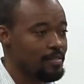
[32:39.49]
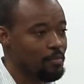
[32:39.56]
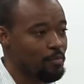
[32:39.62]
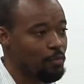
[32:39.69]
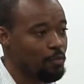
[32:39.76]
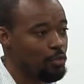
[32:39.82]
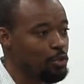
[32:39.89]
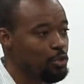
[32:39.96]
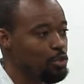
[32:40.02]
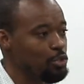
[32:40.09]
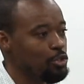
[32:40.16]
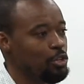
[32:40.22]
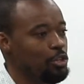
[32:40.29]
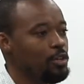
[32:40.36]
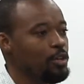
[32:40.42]

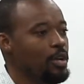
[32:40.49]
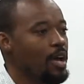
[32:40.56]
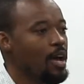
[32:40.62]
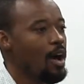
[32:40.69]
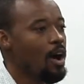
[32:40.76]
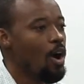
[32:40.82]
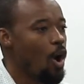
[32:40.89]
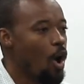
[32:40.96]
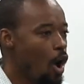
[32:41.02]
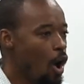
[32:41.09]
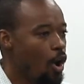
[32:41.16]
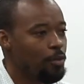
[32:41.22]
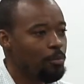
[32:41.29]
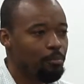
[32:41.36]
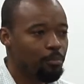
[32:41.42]
future
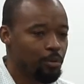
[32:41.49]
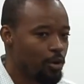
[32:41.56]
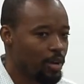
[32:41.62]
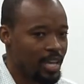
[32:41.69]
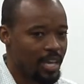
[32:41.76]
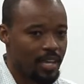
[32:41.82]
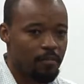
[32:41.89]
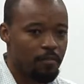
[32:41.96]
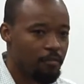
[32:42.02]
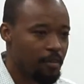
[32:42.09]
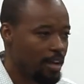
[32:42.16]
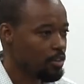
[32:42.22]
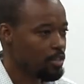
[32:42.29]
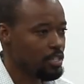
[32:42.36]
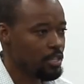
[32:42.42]
unbroken
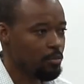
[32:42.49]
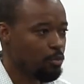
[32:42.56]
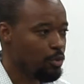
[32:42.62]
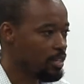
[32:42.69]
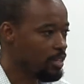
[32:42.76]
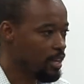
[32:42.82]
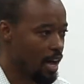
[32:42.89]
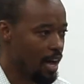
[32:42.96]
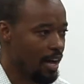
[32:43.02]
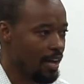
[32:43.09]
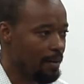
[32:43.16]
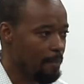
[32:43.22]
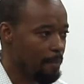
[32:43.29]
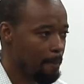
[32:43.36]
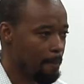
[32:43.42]
fellowship with God
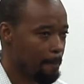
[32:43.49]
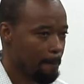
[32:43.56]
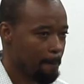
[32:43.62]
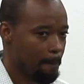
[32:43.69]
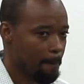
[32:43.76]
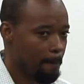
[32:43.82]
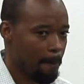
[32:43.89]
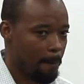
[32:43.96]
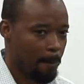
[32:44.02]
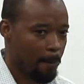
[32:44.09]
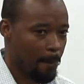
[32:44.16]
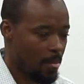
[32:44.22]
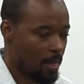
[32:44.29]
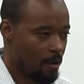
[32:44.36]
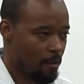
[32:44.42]

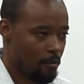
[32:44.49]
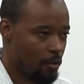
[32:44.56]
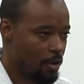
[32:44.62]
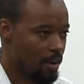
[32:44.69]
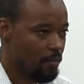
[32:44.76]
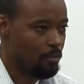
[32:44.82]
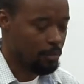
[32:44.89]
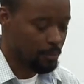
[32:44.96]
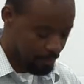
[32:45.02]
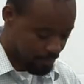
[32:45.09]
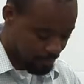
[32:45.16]
forever.